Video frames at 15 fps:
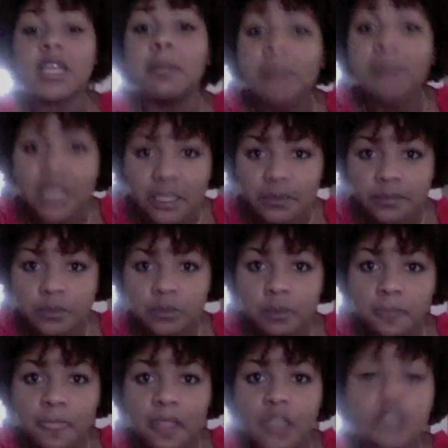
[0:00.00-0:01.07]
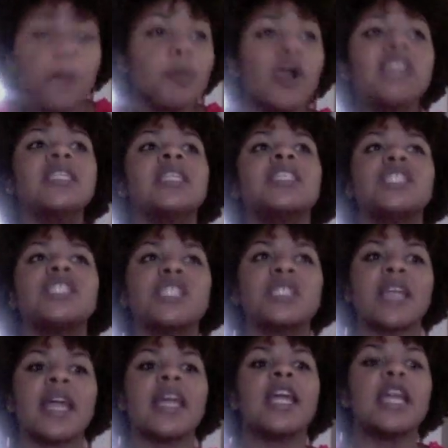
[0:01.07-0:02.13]
To me, the president is just
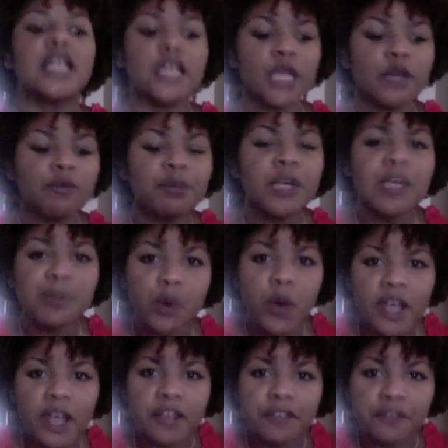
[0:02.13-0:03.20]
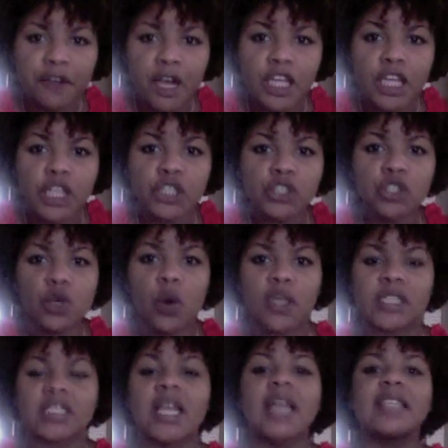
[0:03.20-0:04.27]
saying, give people a fucking
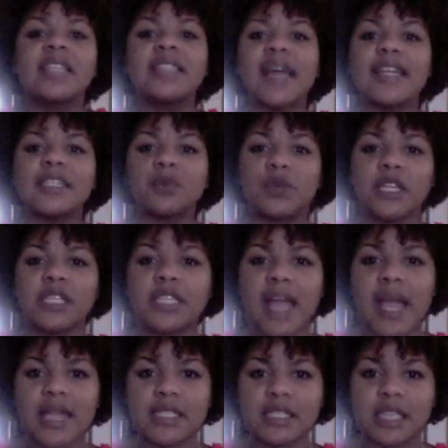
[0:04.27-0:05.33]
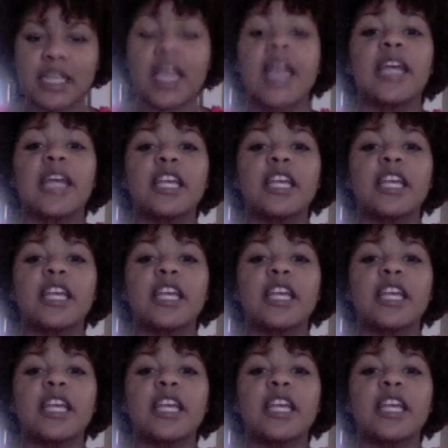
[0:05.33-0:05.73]
choice. That is what he's asking.